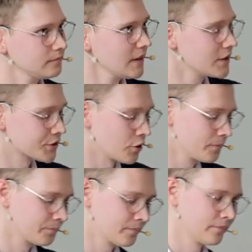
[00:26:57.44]
So,
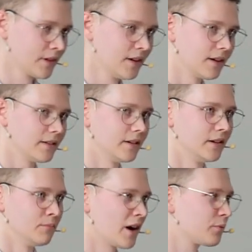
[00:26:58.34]

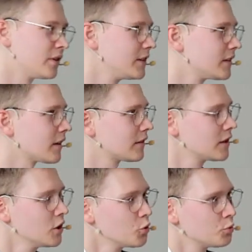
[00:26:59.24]
in my opinion, I
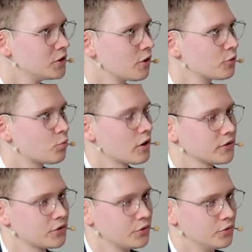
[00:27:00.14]
think we don't
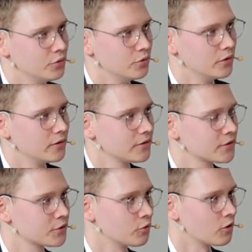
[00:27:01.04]
want to
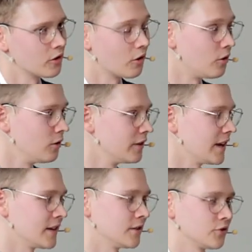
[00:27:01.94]
store all the
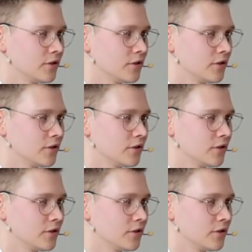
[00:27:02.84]
energy